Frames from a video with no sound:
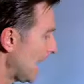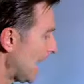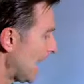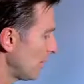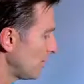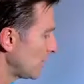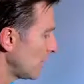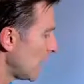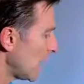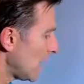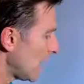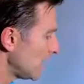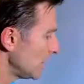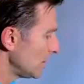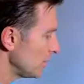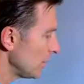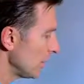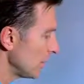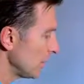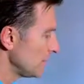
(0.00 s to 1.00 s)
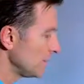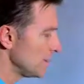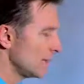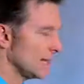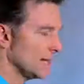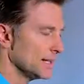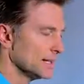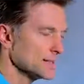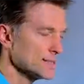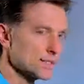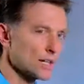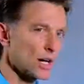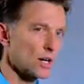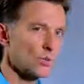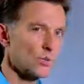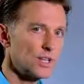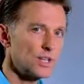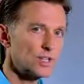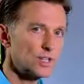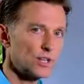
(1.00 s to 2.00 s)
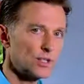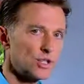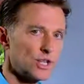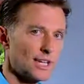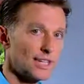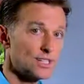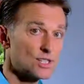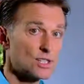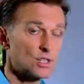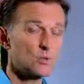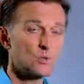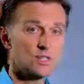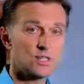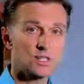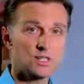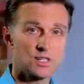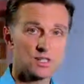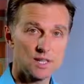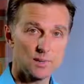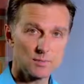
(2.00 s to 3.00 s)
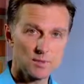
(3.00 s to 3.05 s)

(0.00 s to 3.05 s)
I would highly recommend start researching insulin resistance.